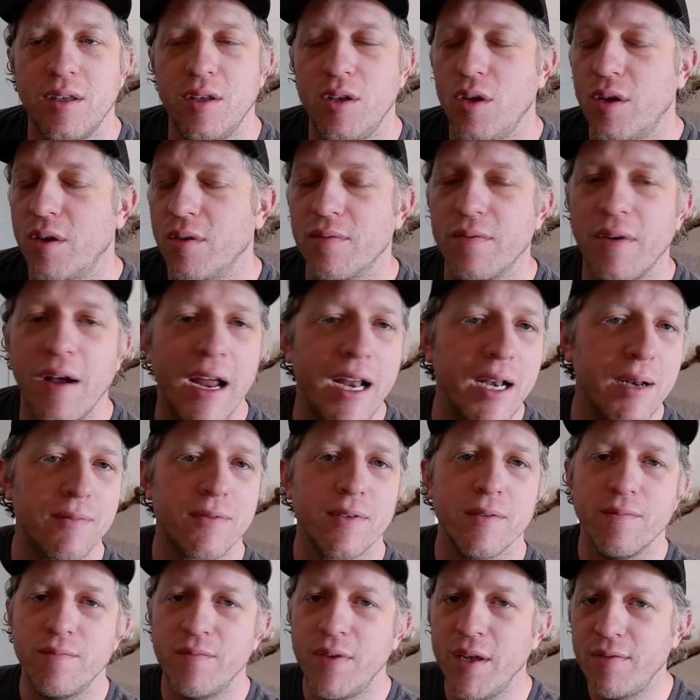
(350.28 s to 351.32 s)
You can find them
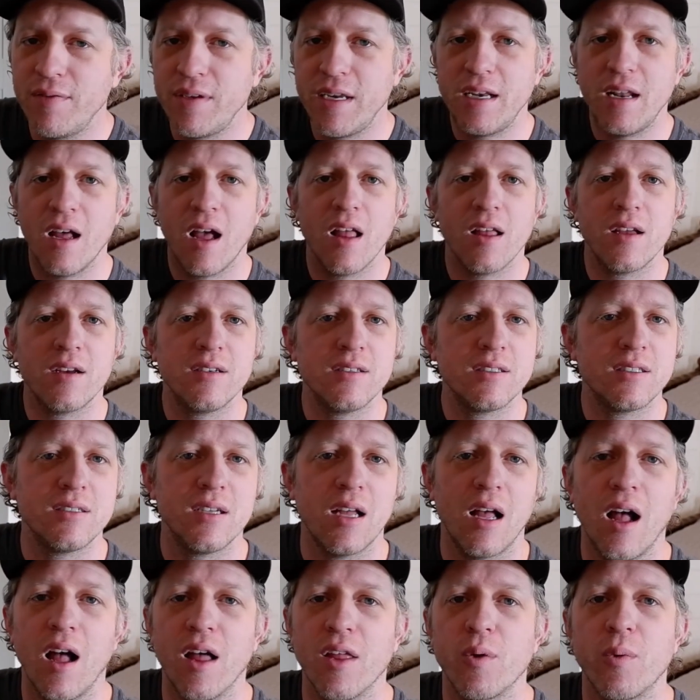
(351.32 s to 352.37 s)
from $50
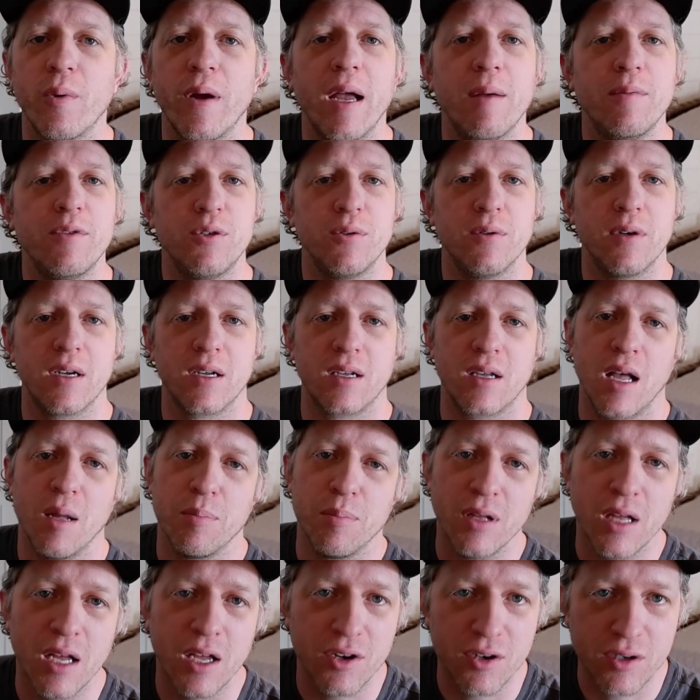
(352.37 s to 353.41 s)
all the way up to a
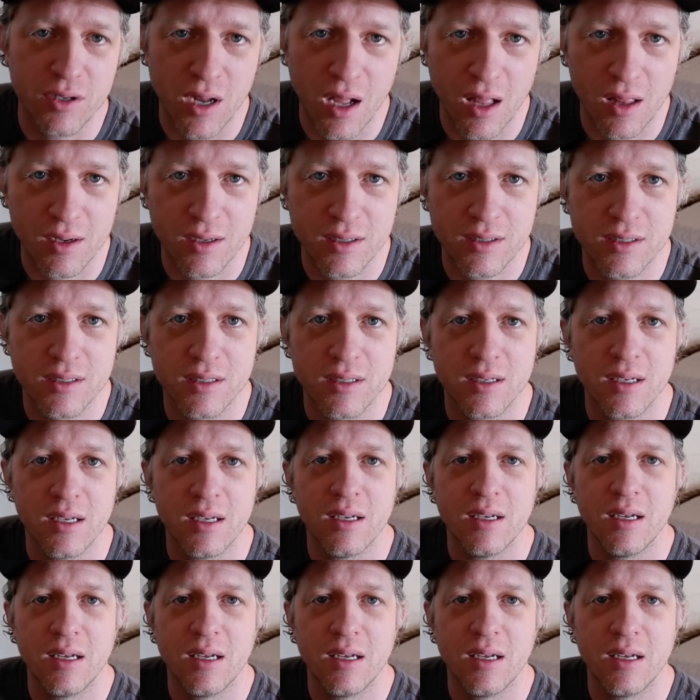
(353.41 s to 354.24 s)
couple $100.